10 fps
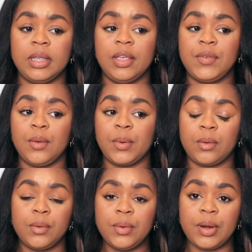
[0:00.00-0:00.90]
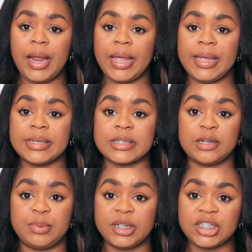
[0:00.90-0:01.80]
If your recruiter has
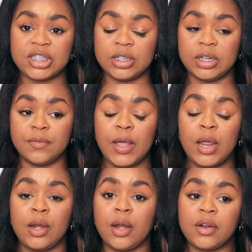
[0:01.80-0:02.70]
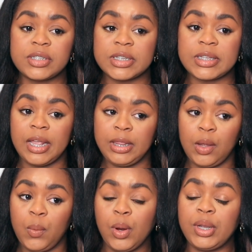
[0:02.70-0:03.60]
a bunch of nurses that
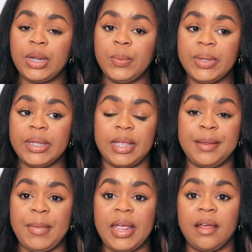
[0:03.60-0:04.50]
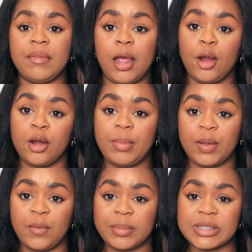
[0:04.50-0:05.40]
they're working with, they may have not heard
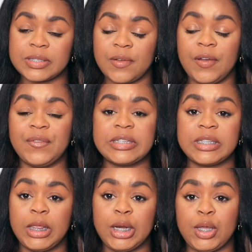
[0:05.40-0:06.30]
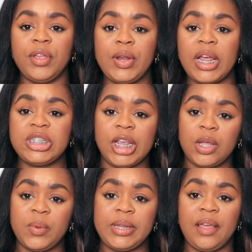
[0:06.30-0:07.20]
back from a facility. They're not
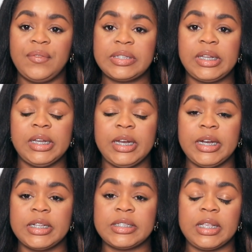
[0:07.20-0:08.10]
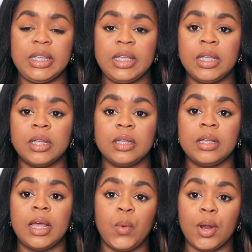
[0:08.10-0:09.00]
checking with that facility to see
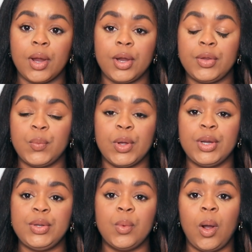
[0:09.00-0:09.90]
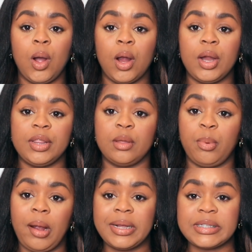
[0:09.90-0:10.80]
where you are in the
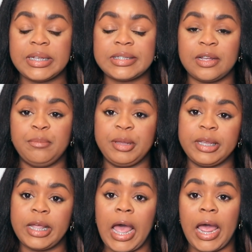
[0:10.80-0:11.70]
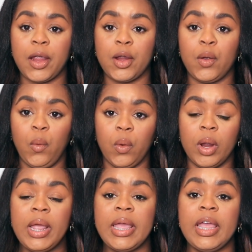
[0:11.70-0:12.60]
process of being hired,
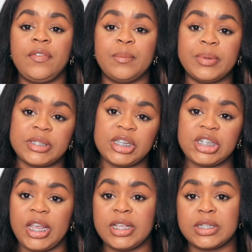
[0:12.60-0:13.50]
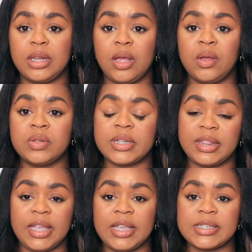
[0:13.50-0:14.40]
or if the position has closed and
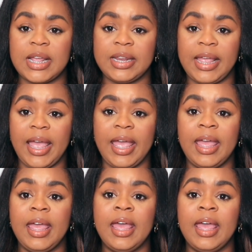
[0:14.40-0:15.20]
things like that.